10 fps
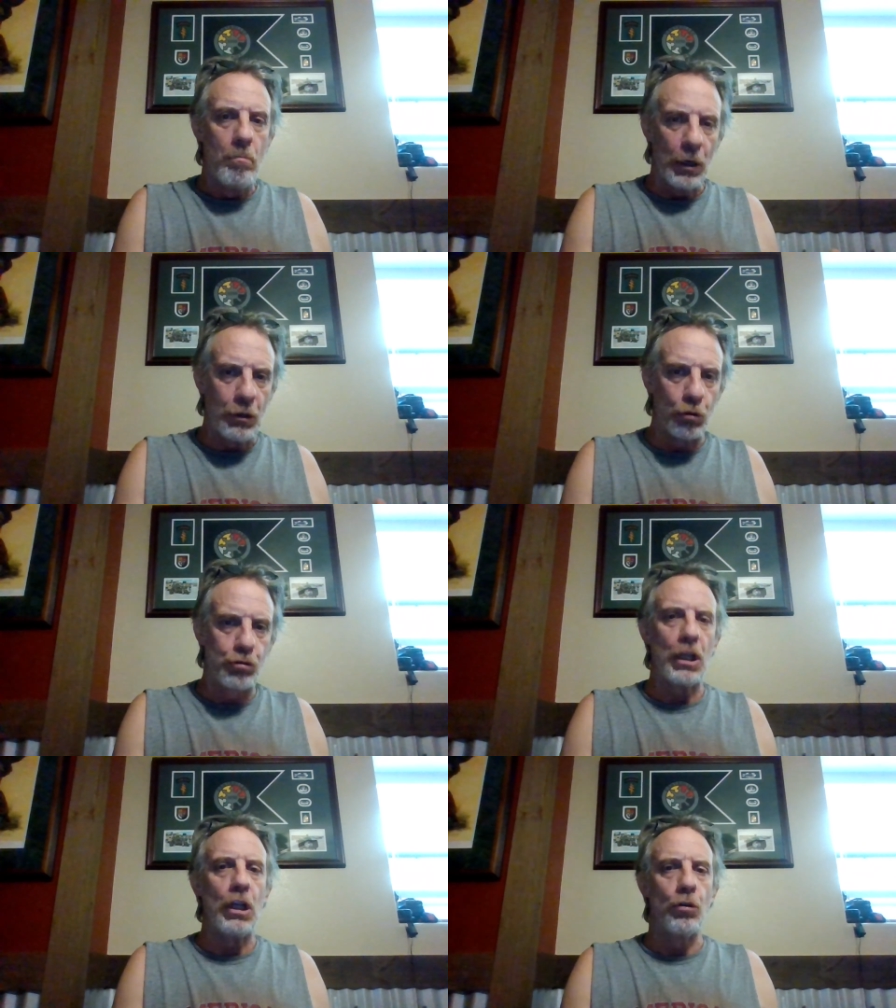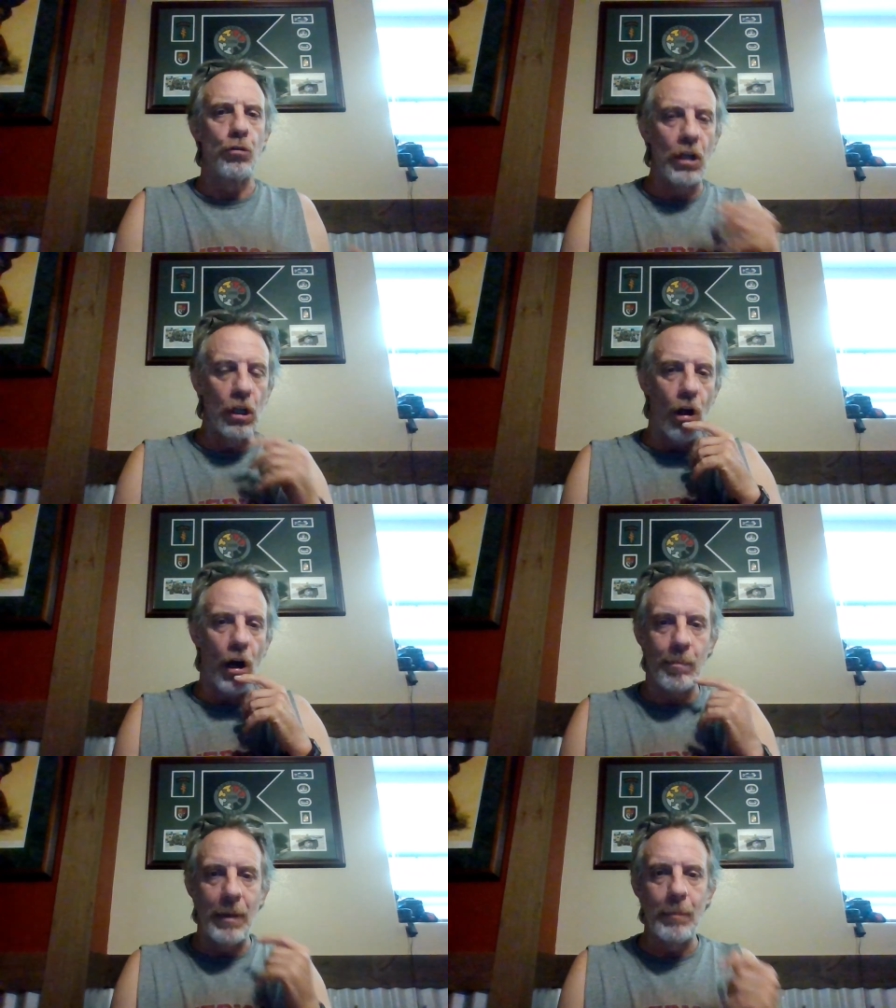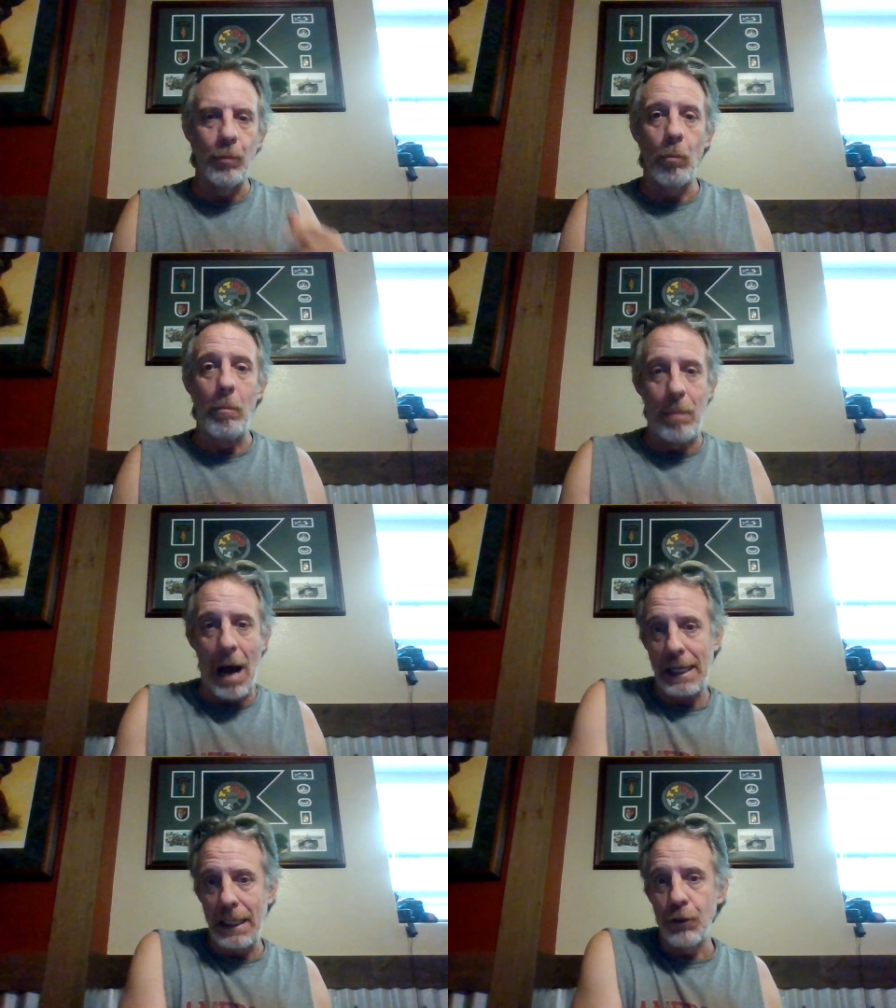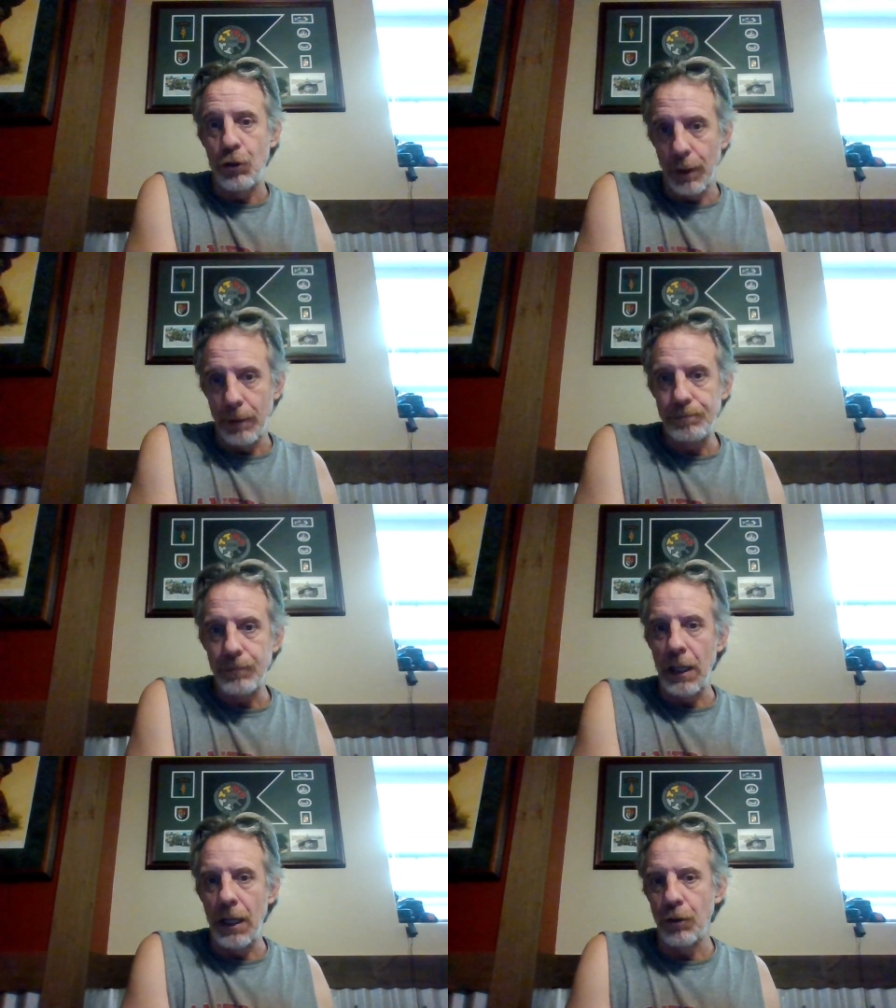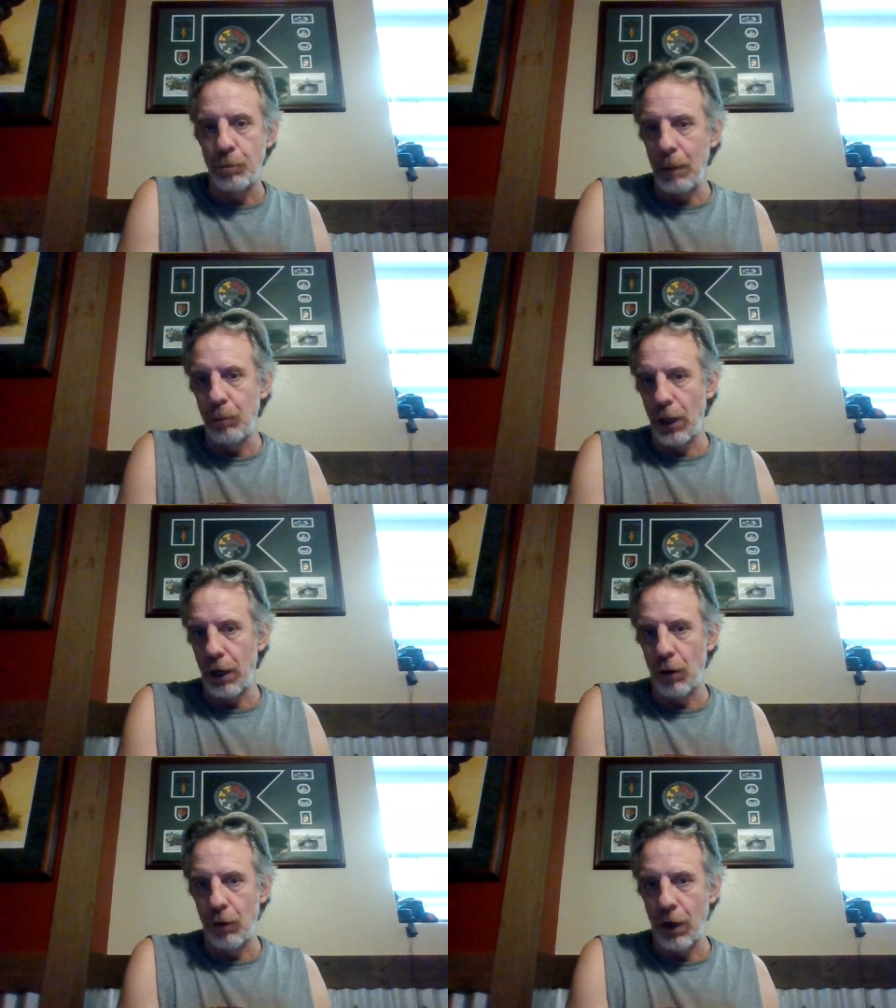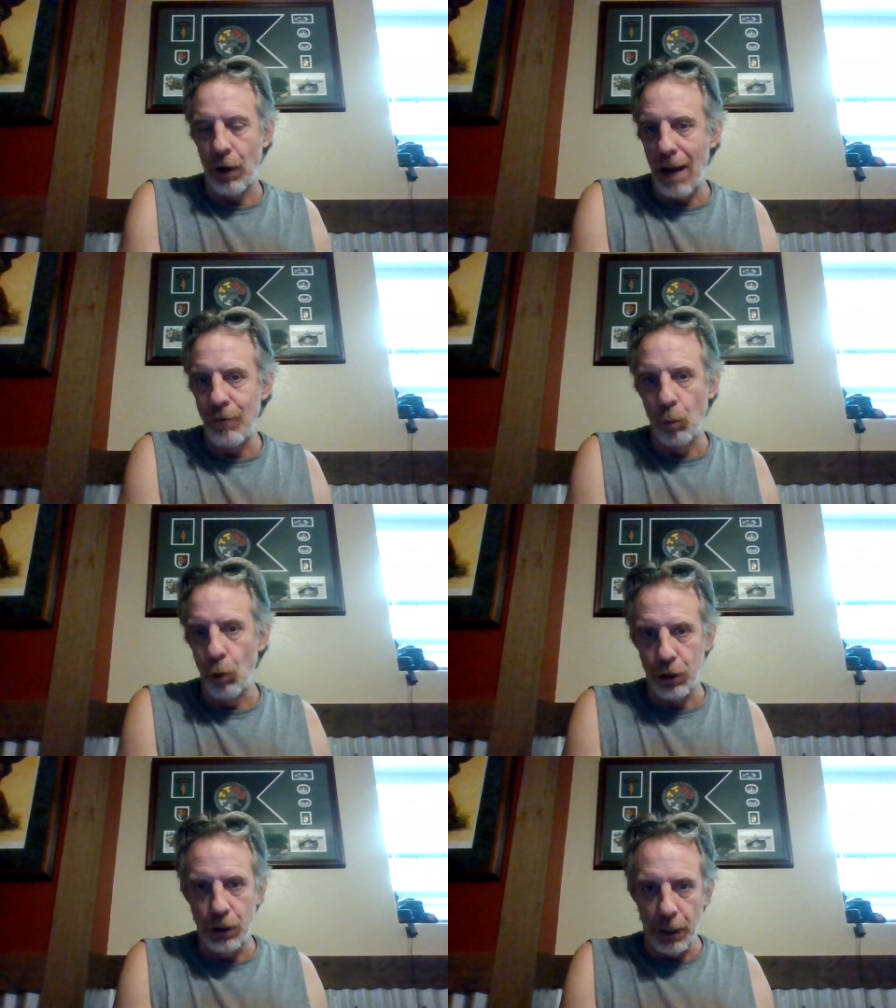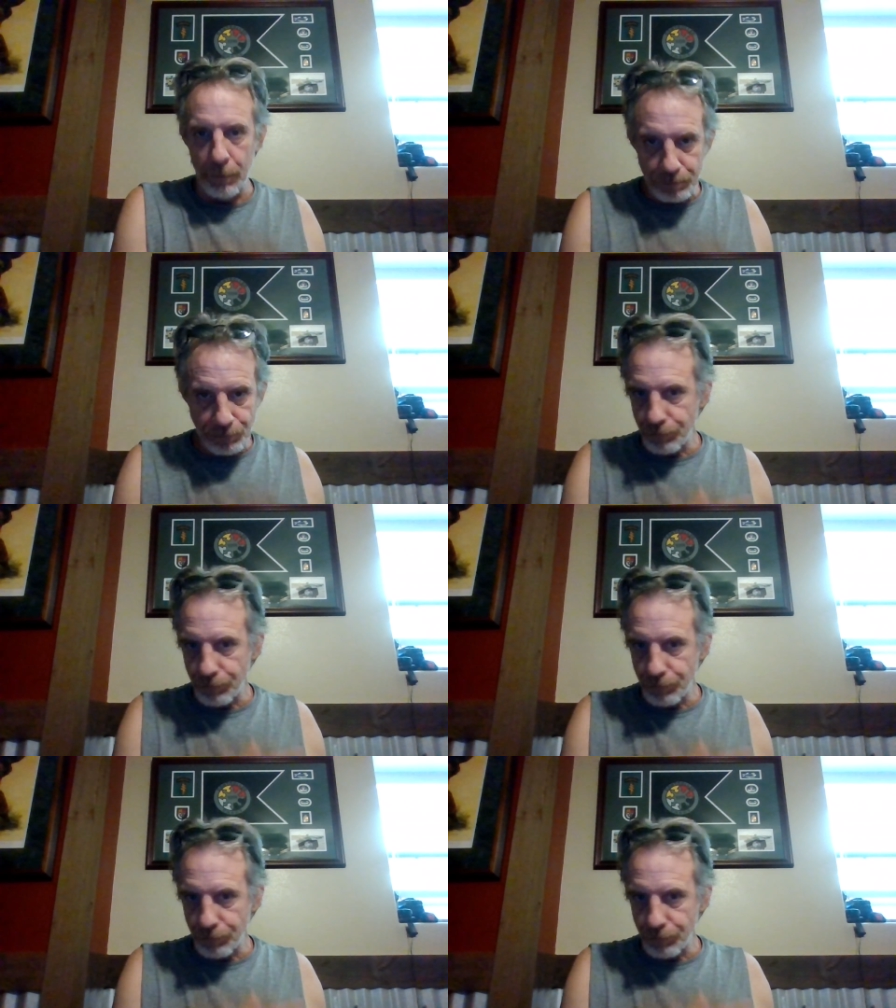but you see a lot of people buying into it, and then there's people that are having work done,